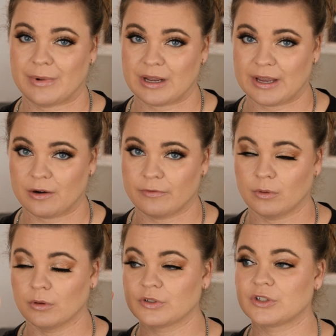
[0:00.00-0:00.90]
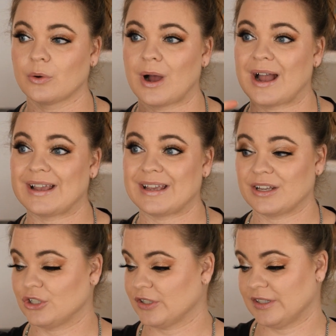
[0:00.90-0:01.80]
not careful. So
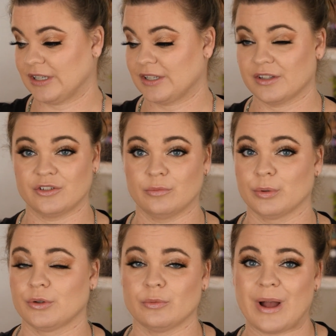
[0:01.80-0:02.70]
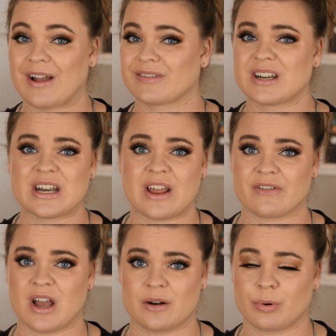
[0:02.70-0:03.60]
I just stick to the Supergoop. I've
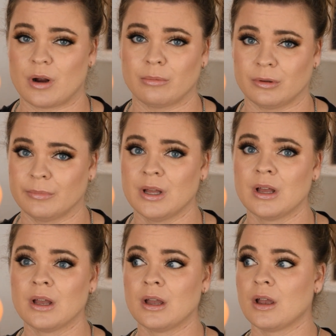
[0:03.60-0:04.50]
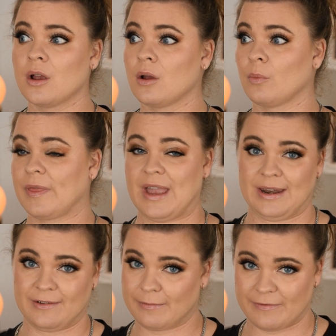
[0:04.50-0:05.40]
never had a problem with
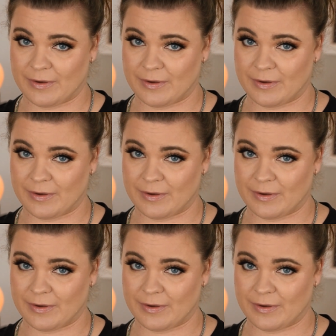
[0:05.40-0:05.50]
any of my